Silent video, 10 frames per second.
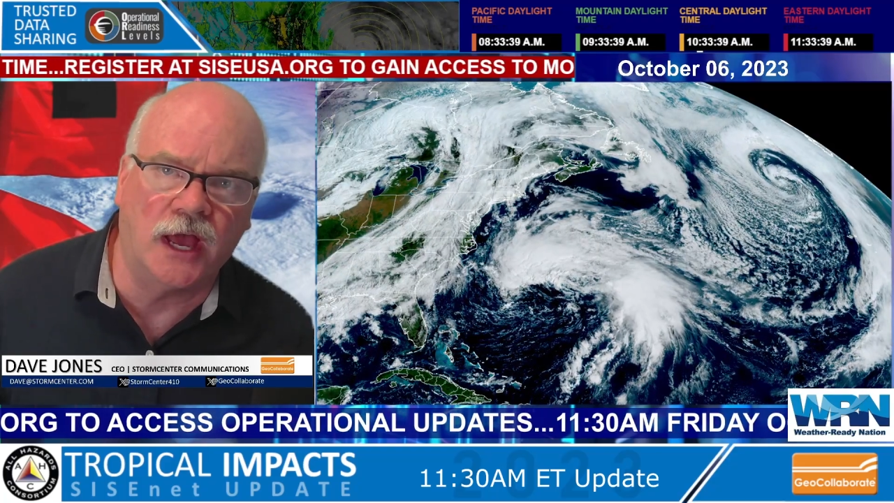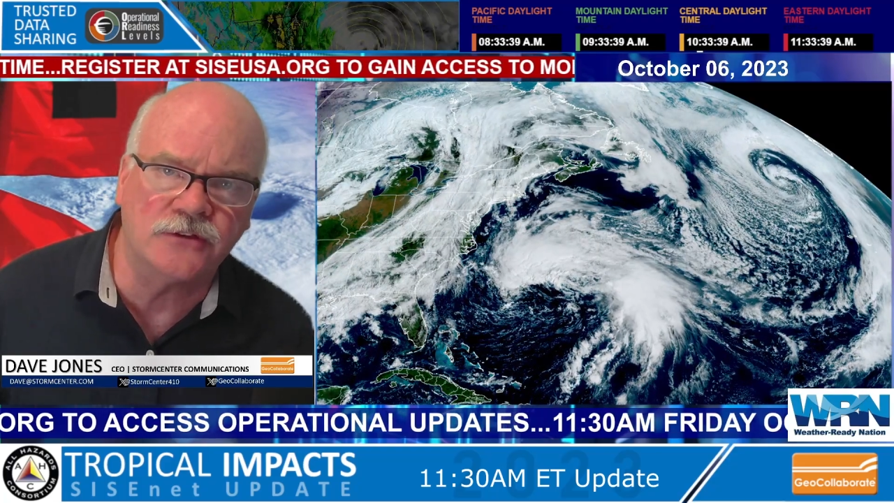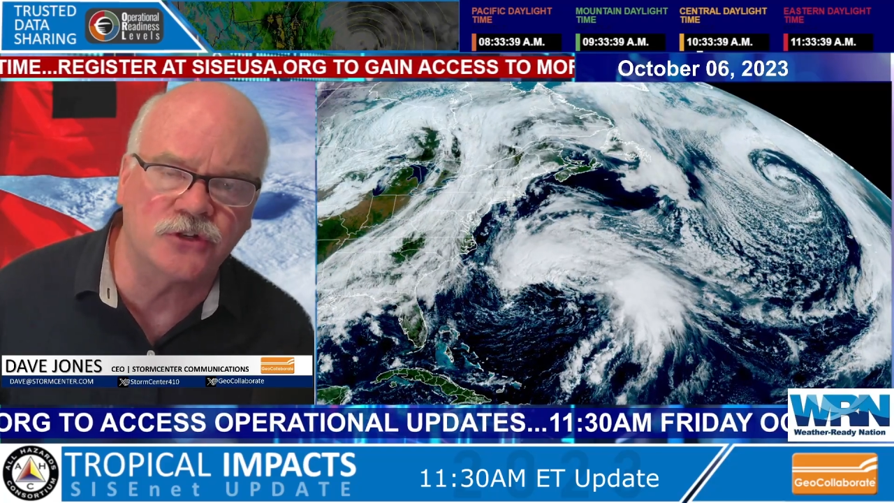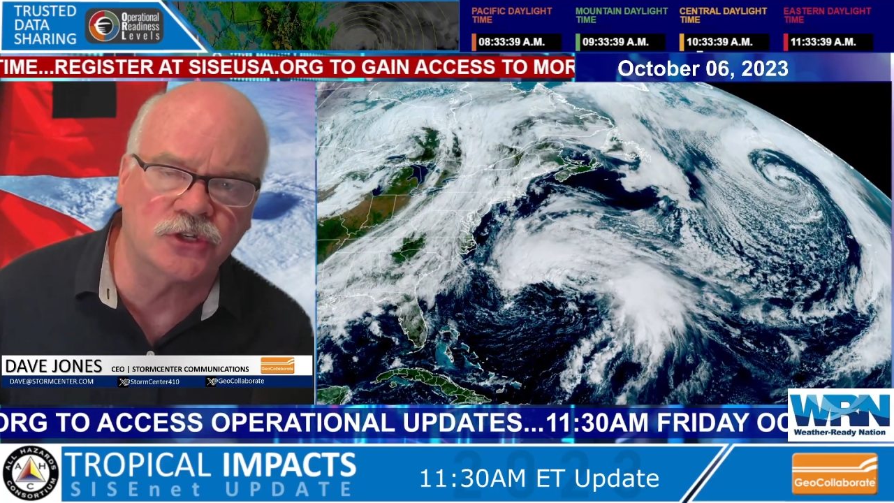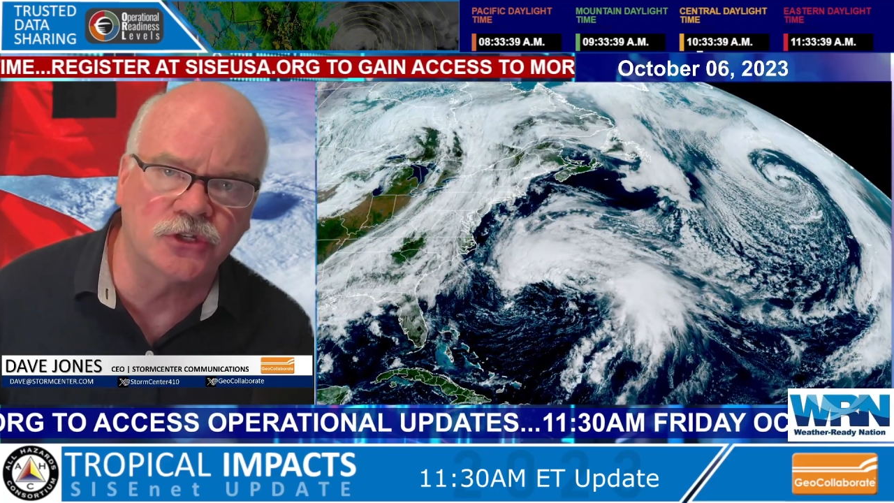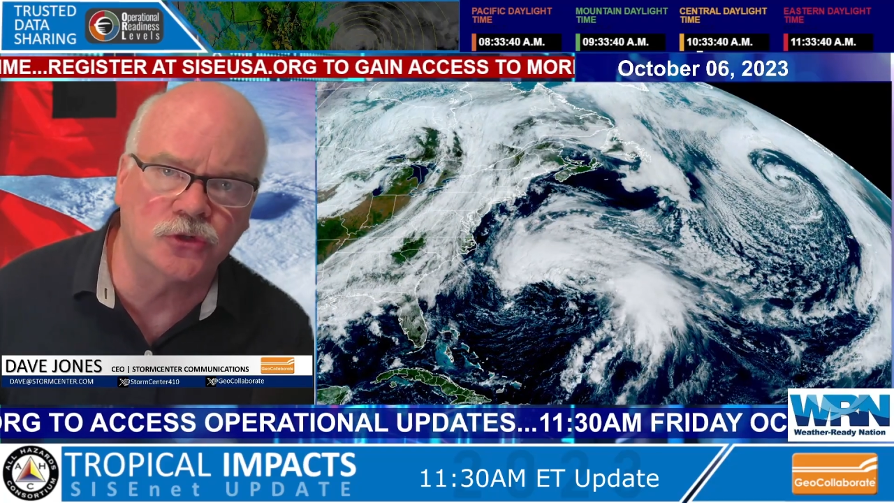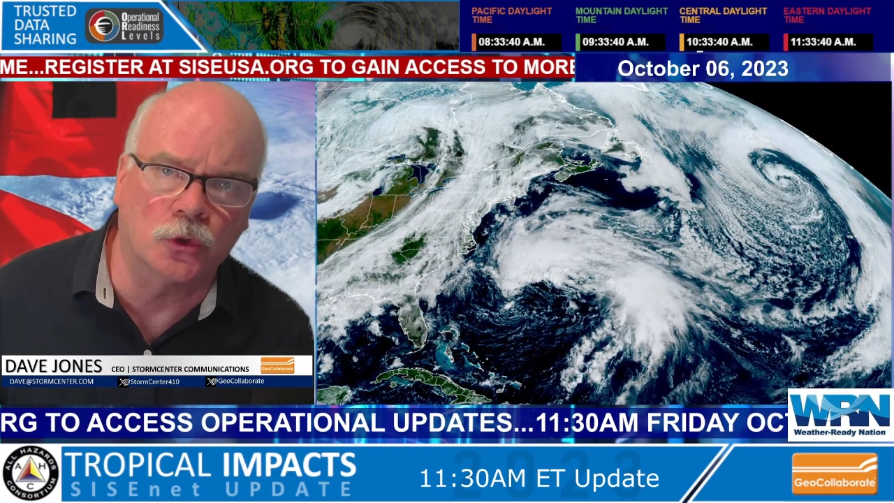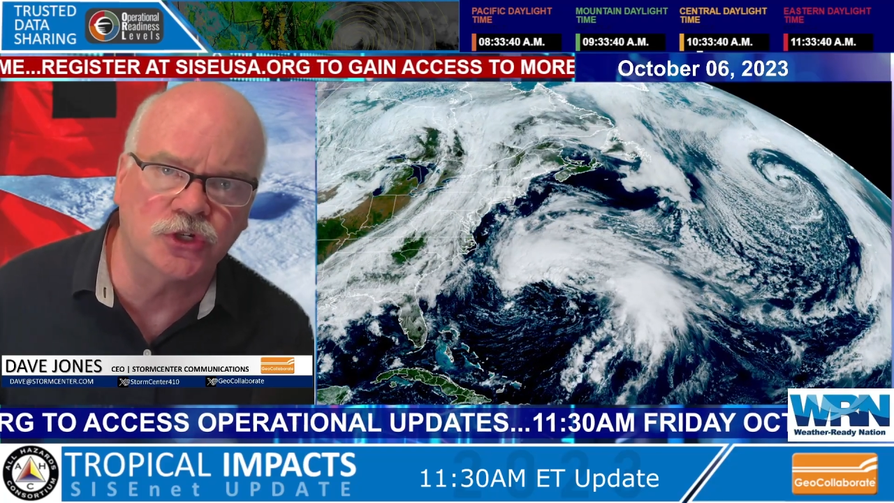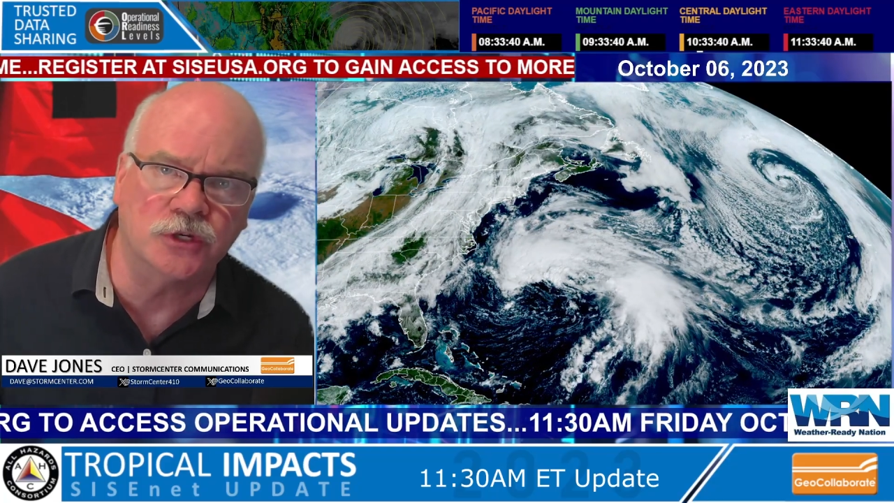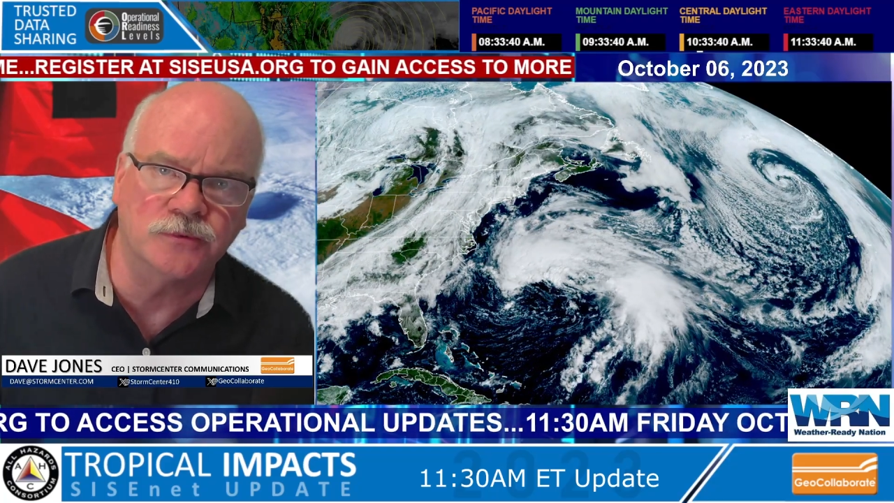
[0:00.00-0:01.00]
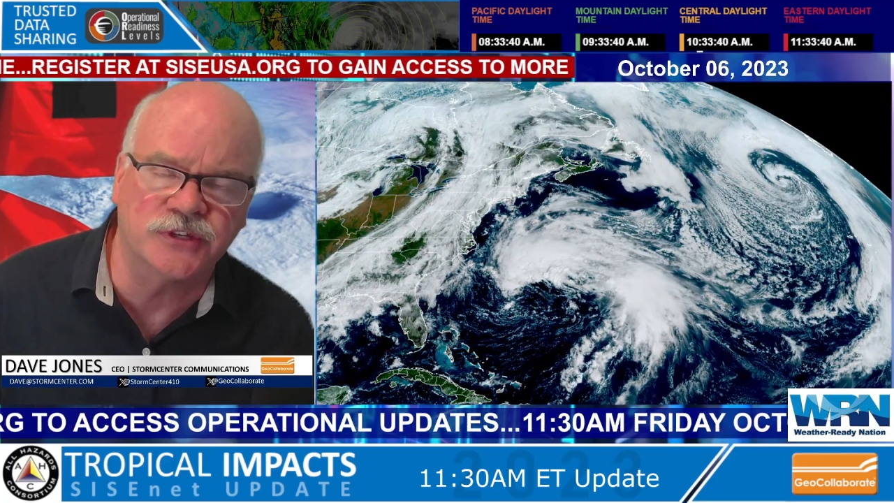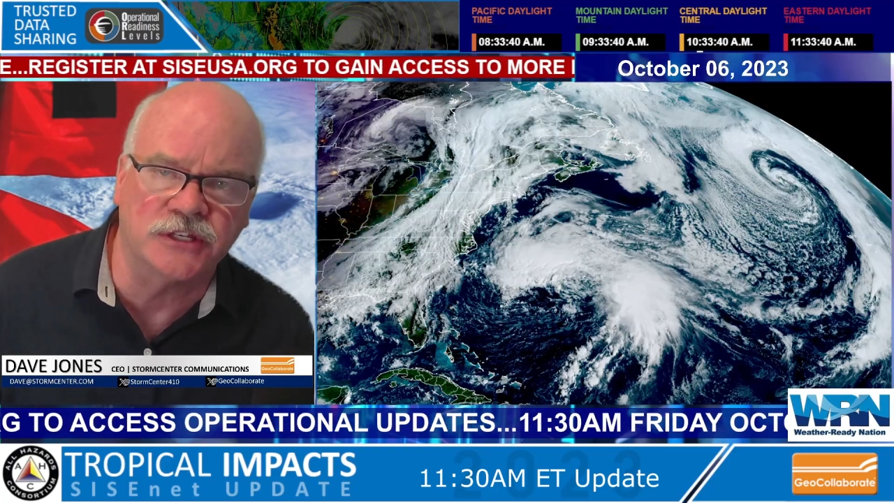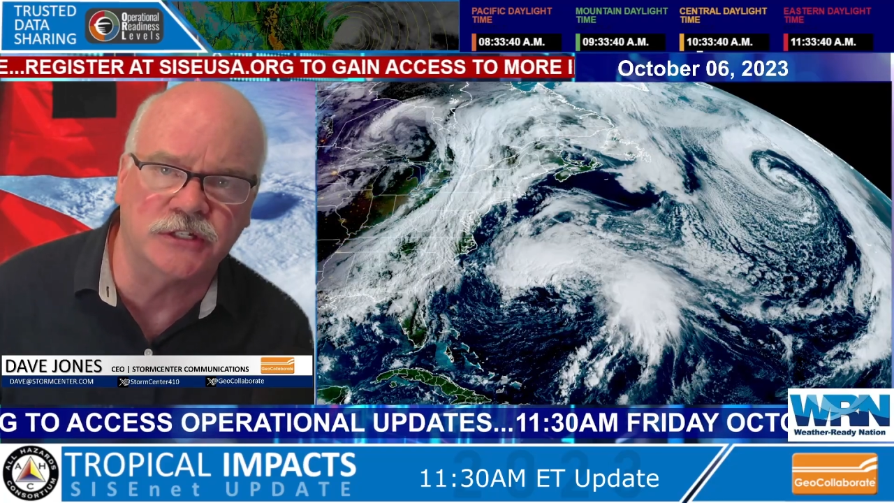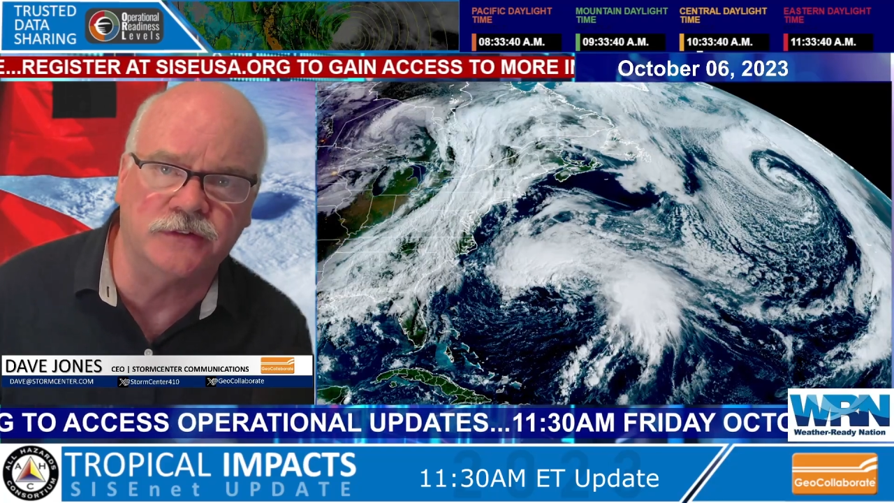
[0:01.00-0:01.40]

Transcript: the All Hazards Consortium